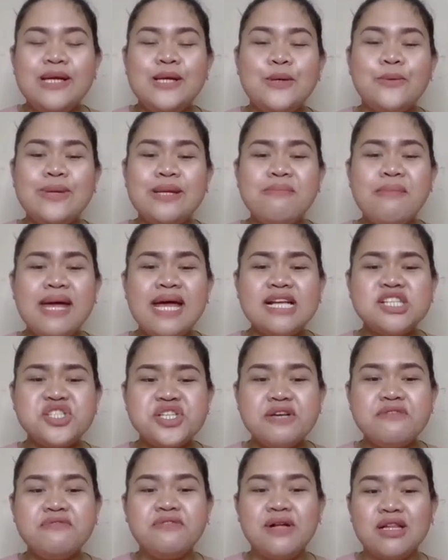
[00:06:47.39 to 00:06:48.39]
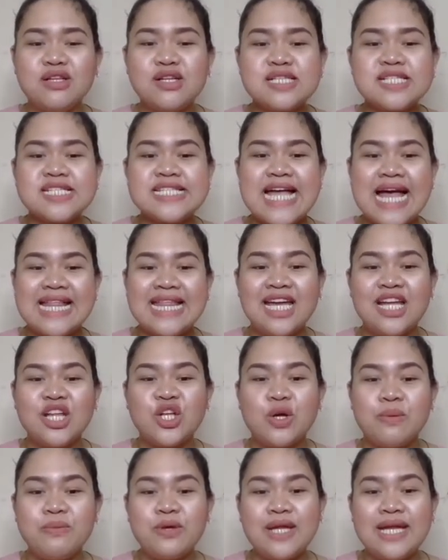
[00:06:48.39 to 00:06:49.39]
We may achieve understanding and
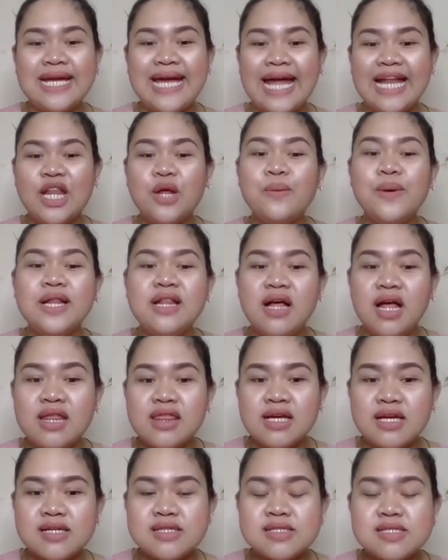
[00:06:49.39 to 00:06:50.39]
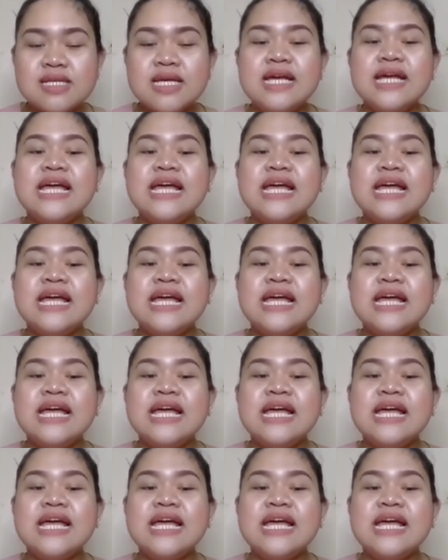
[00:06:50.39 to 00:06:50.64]
communicating with others